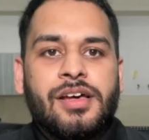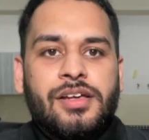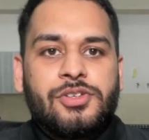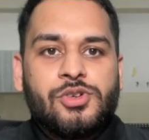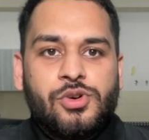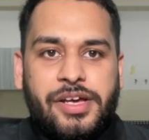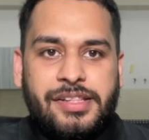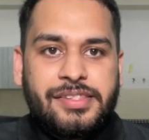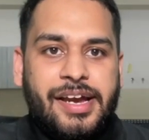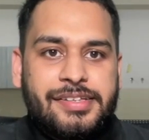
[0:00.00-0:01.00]
So
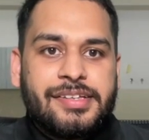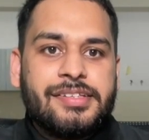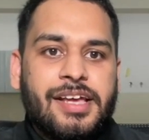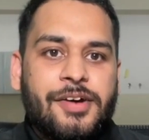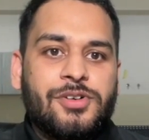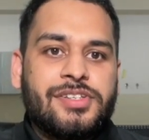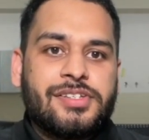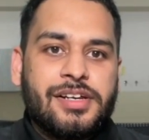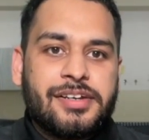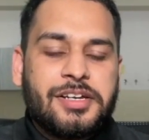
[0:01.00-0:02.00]
in that sense, I would
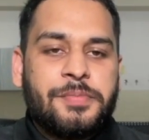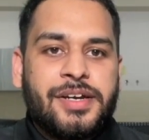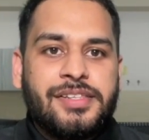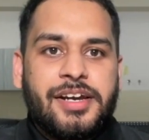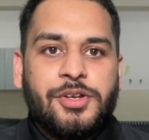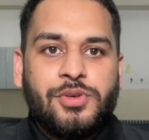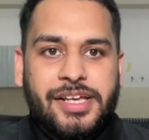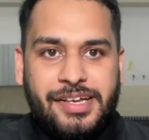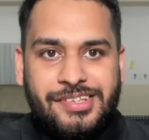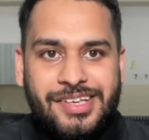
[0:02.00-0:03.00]
still recommend that you
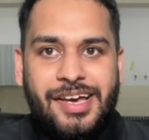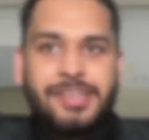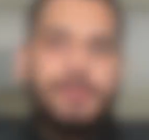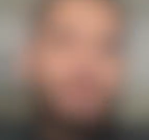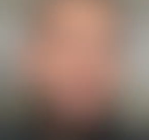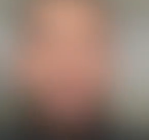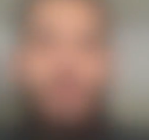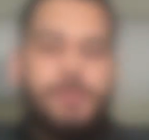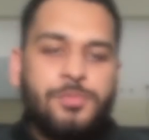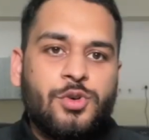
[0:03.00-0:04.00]
take GRE. Now
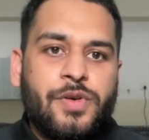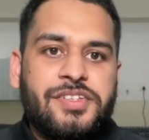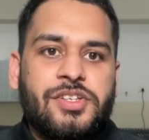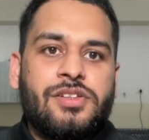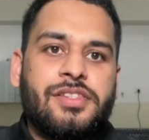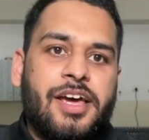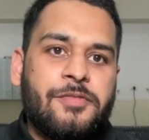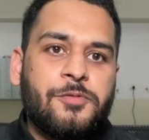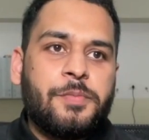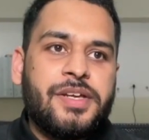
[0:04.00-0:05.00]
one more question on
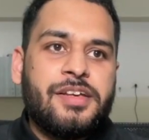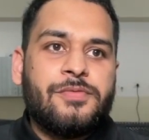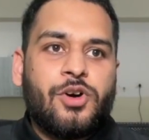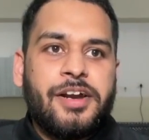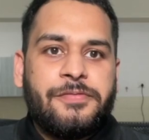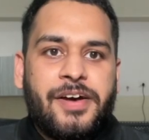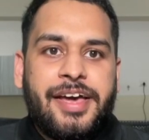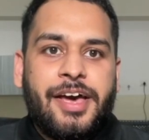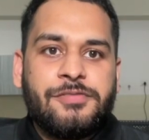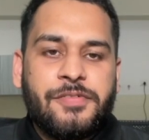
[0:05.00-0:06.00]
that would be, what if I
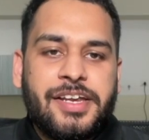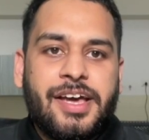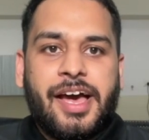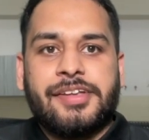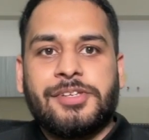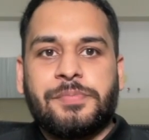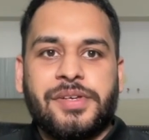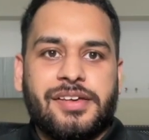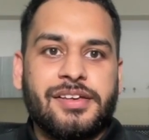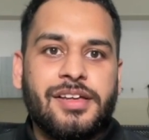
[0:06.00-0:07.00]
have a very high
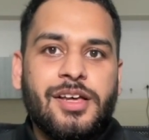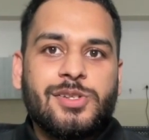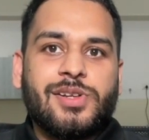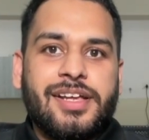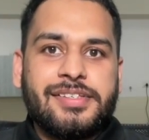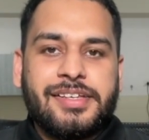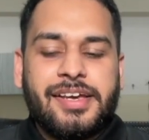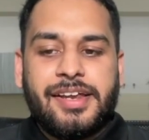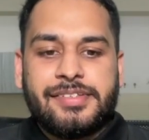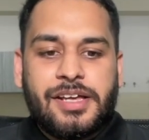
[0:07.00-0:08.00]
GPA? So let's take
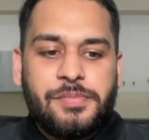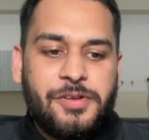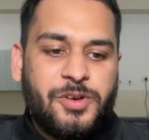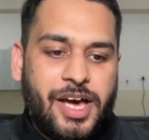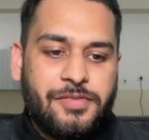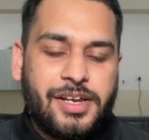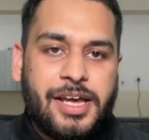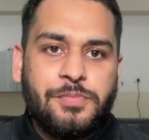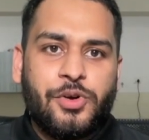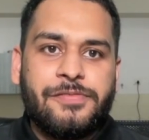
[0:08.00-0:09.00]
an example. If you have a
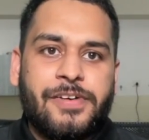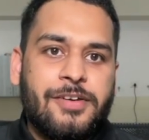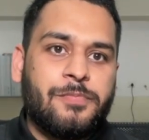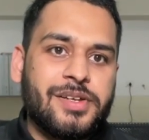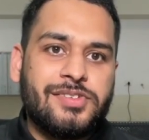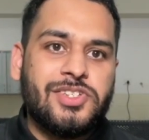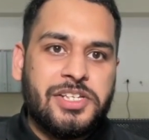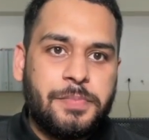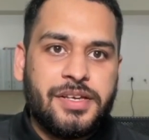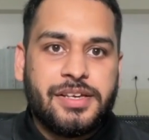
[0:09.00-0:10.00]
9.5 plus
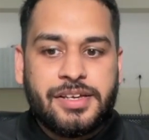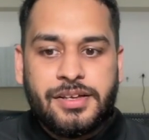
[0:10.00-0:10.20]
GPA,